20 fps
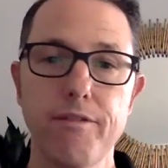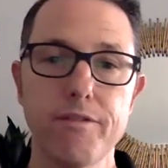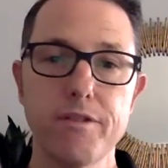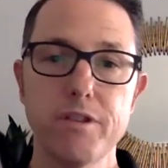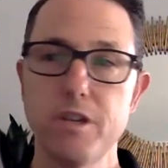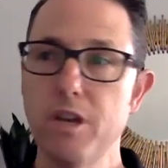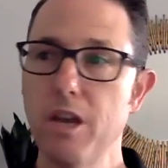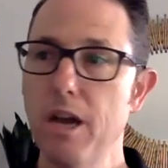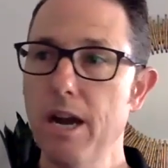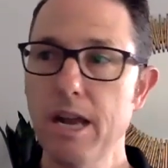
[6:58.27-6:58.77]

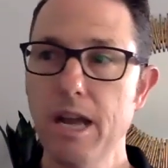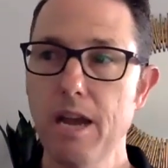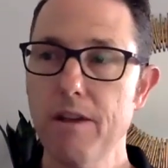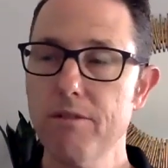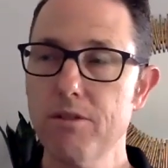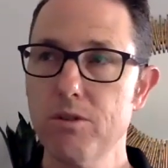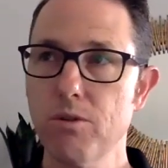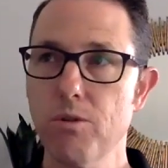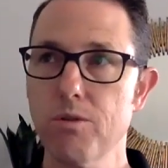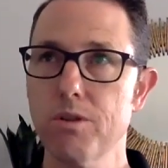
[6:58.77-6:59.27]
did not have
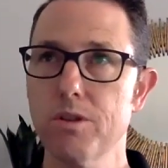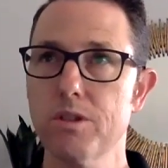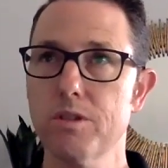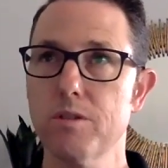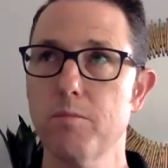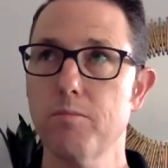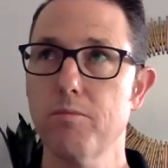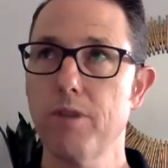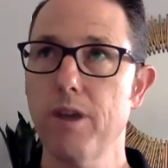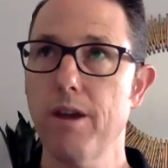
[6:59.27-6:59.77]
shortness
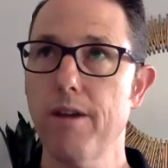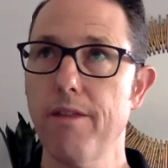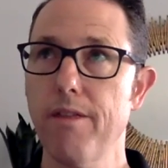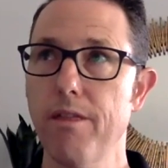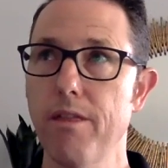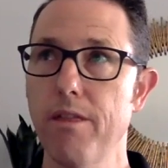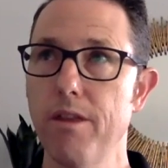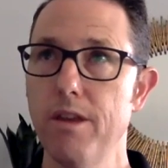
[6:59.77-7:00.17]
of breath,